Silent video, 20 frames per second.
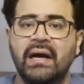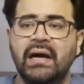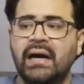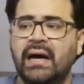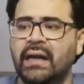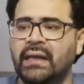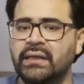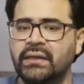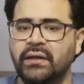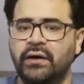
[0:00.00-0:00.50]

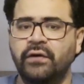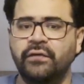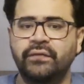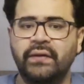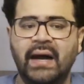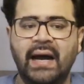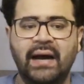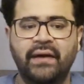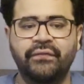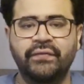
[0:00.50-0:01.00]
I love
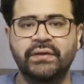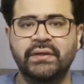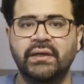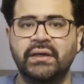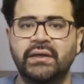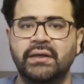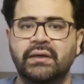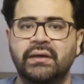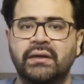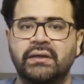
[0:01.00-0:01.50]
having
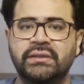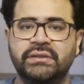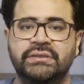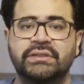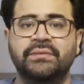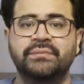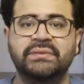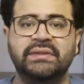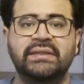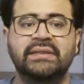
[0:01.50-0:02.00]
a
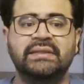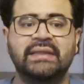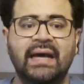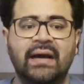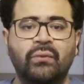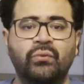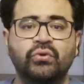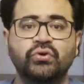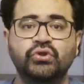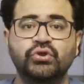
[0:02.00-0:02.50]
something
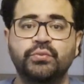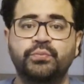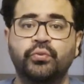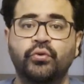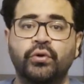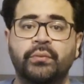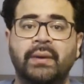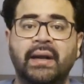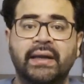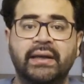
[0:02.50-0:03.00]
that will
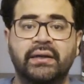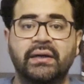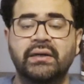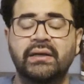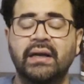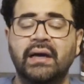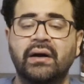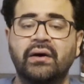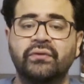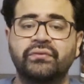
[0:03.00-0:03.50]
support my gut
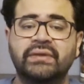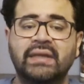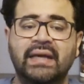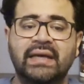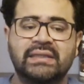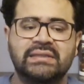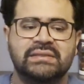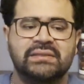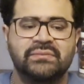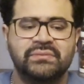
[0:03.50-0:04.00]
health,
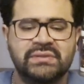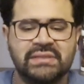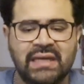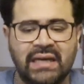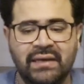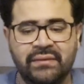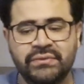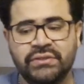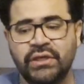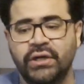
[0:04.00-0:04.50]
as
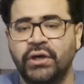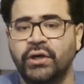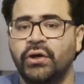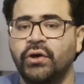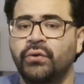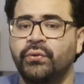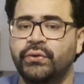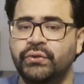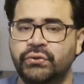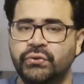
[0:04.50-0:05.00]
sometimes
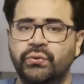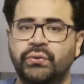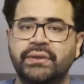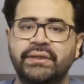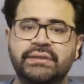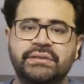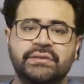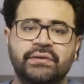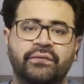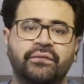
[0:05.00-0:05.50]
we do
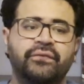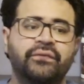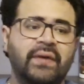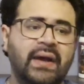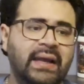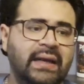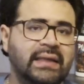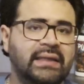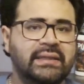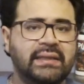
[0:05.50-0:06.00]
eat some
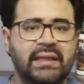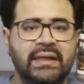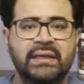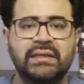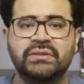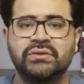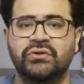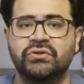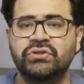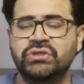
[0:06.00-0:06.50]
fatty
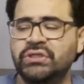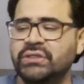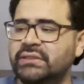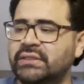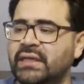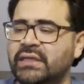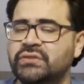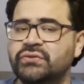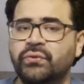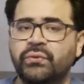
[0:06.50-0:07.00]
things on cheat
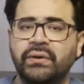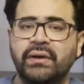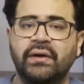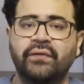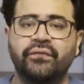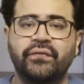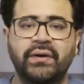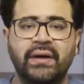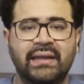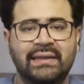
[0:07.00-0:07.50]
days or
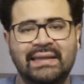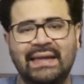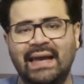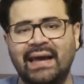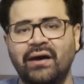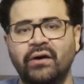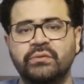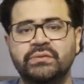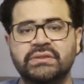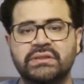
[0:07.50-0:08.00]
whatever, and that
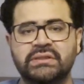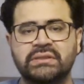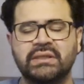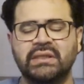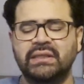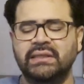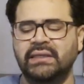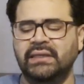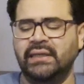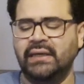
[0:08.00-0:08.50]
helps us
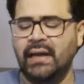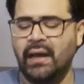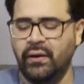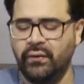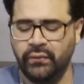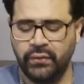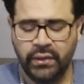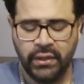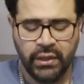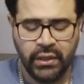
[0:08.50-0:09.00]
clean it
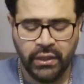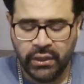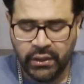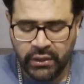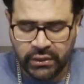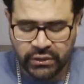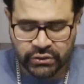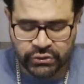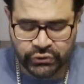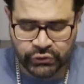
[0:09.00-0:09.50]
up.
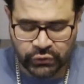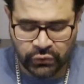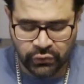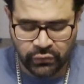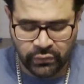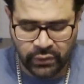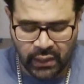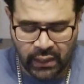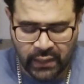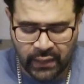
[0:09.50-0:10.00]

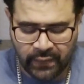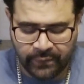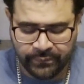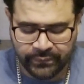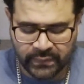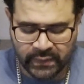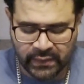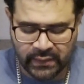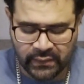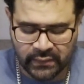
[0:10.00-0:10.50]
So
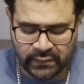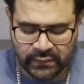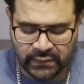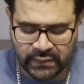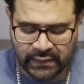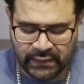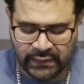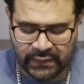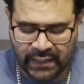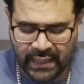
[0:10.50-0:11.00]

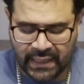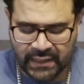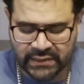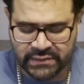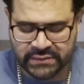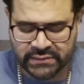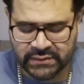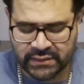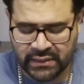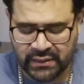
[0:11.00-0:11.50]
the
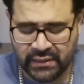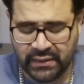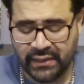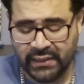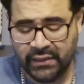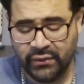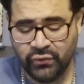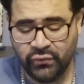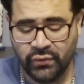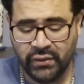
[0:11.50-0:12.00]
next
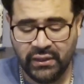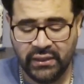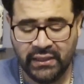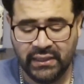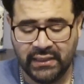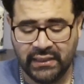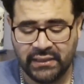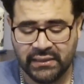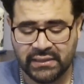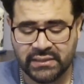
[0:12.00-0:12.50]

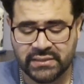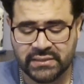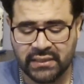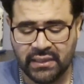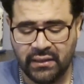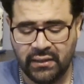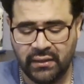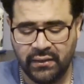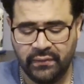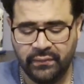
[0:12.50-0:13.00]
ingredient
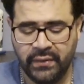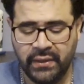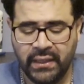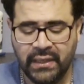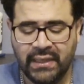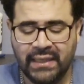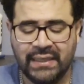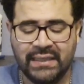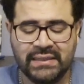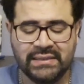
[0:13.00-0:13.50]

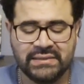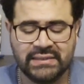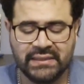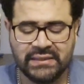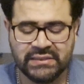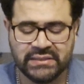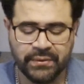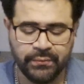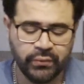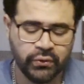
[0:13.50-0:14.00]
is the
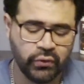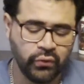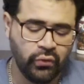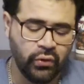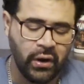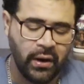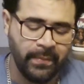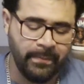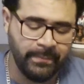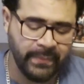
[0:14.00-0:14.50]
typical
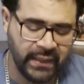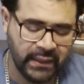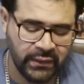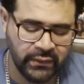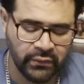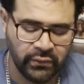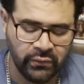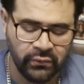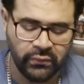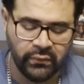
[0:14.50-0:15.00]

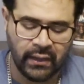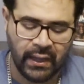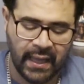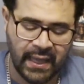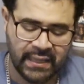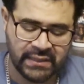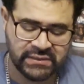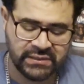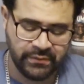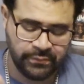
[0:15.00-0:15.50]
amino
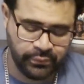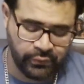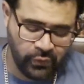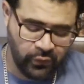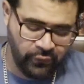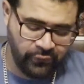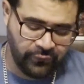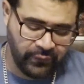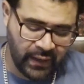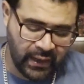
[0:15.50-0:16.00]
acid
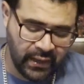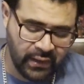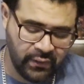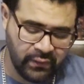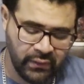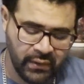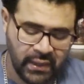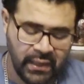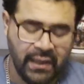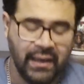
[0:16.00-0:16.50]

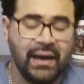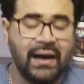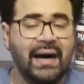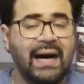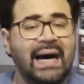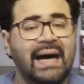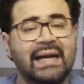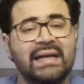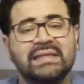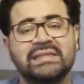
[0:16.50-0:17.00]
profile.
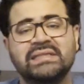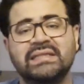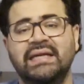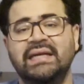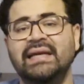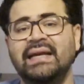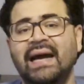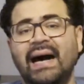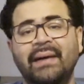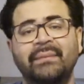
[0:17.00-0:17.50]

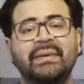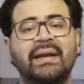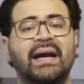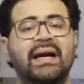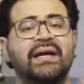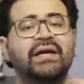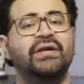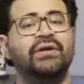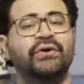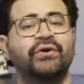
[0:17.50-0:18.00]
Honestly, I'm
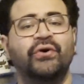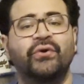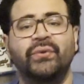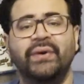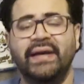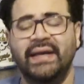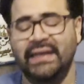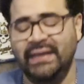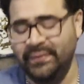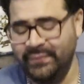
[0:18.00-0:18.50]
not gonna go
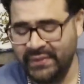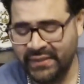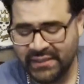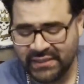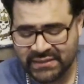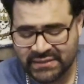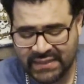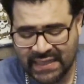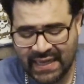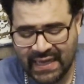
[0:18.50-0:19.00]
in it because it